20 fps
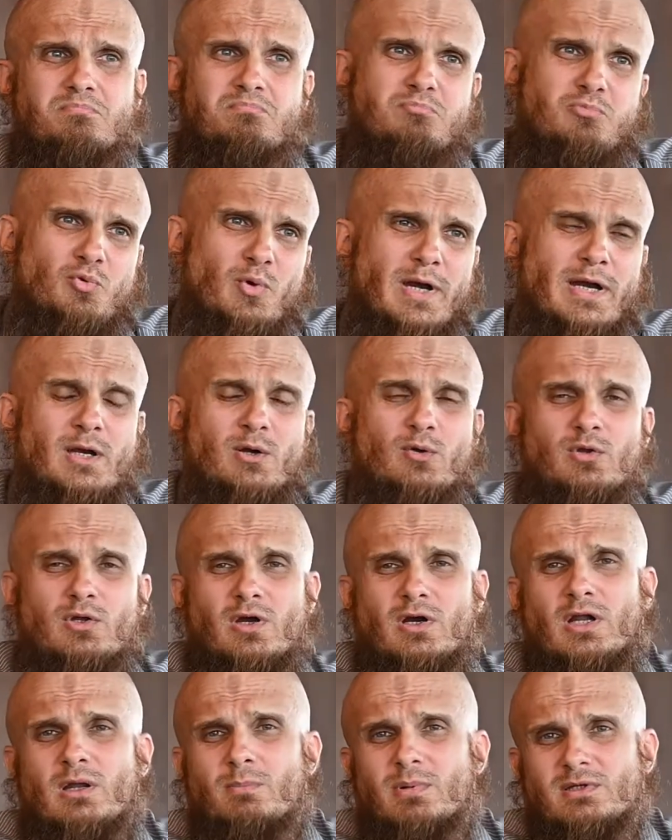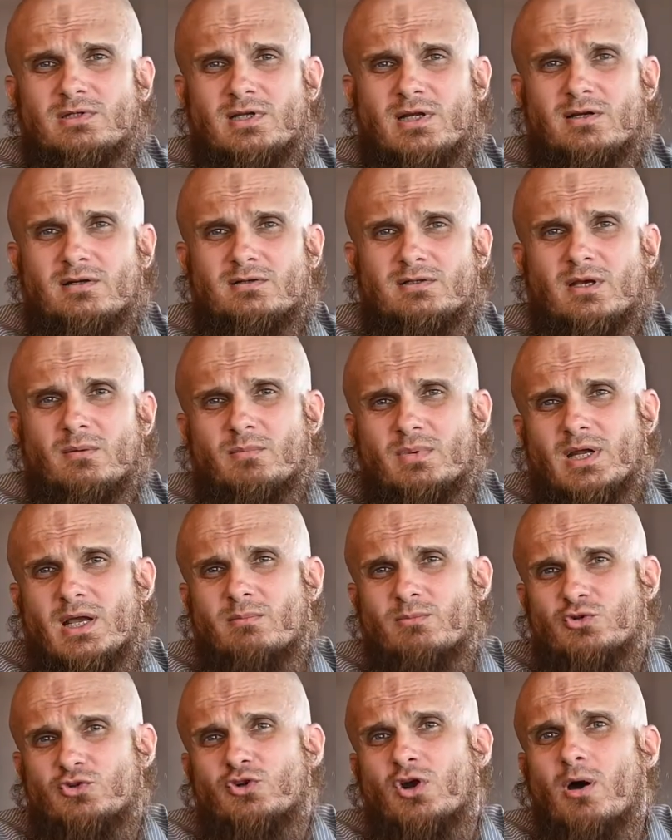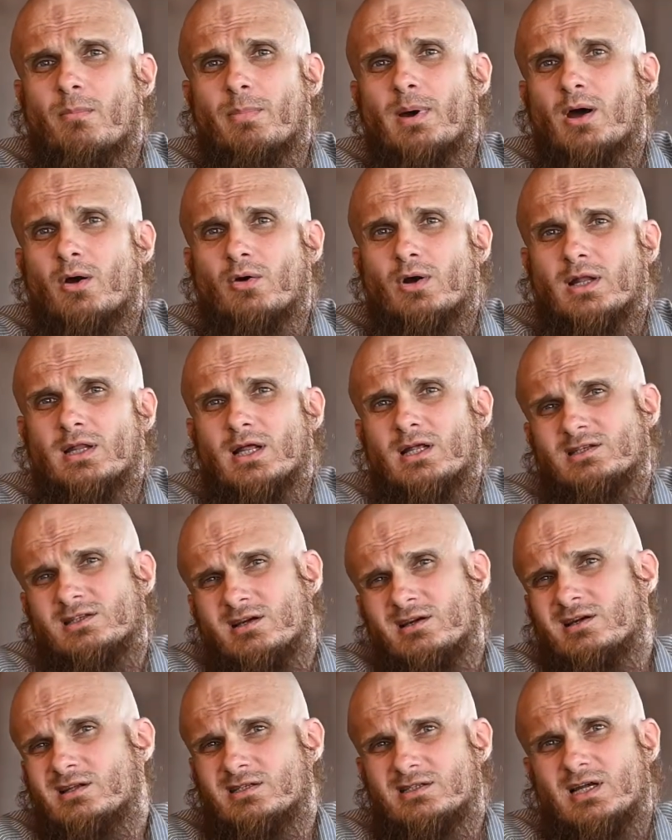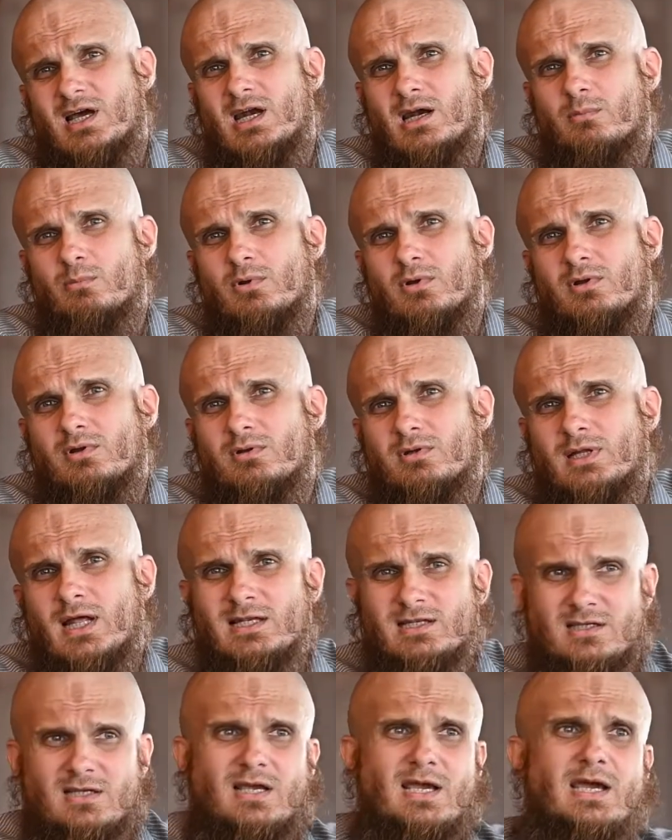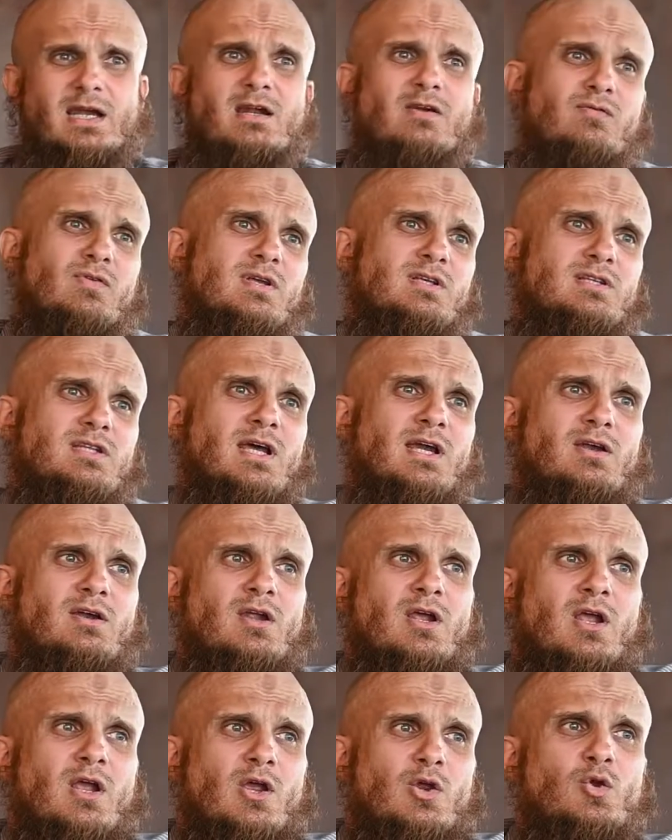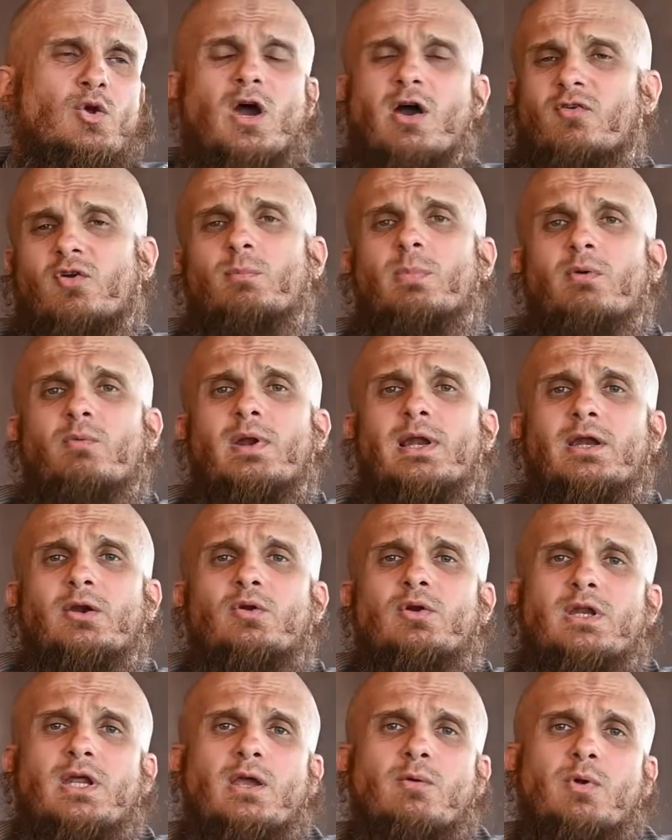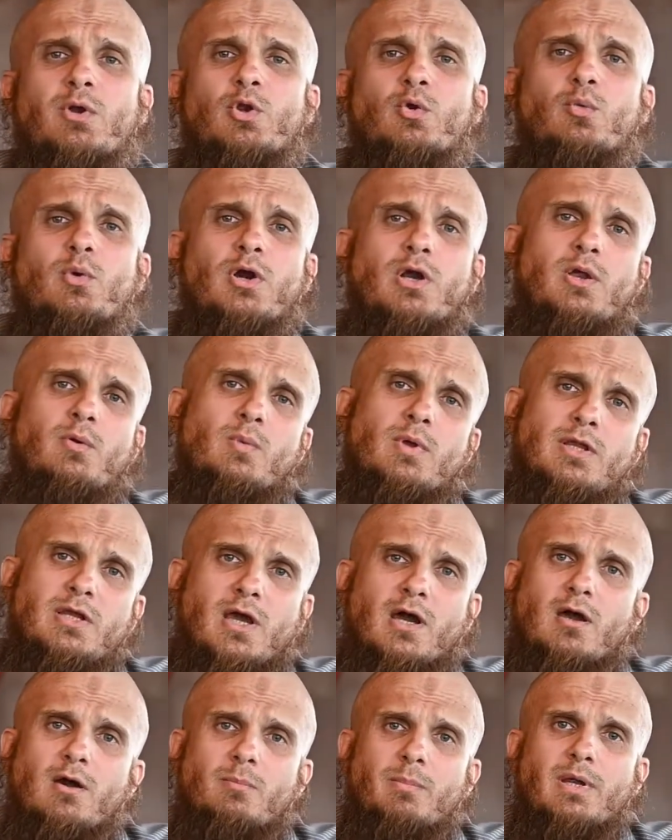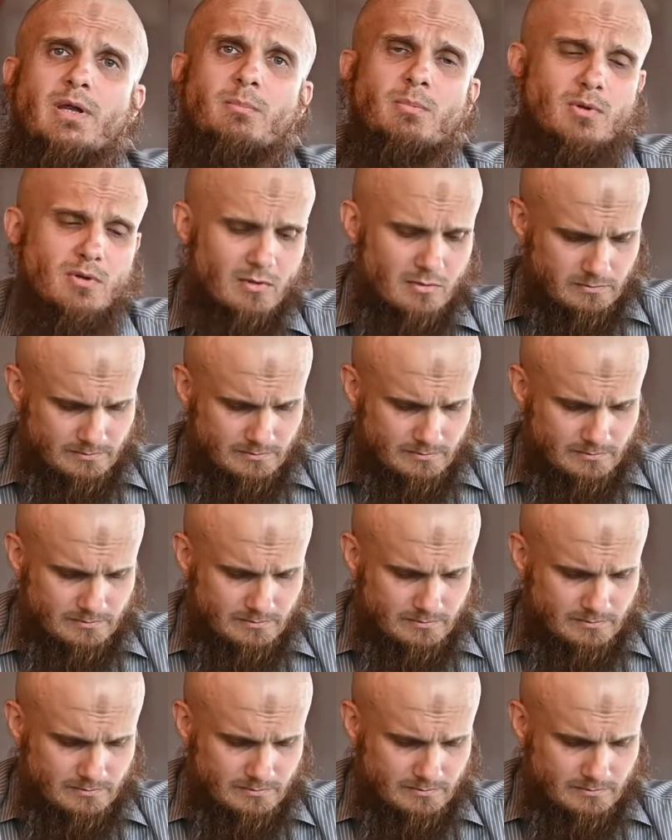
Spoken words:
20-30% sometimes drop out, and that's understandable. That's the kind of risk that you have to be willing to take when you're working with younger people.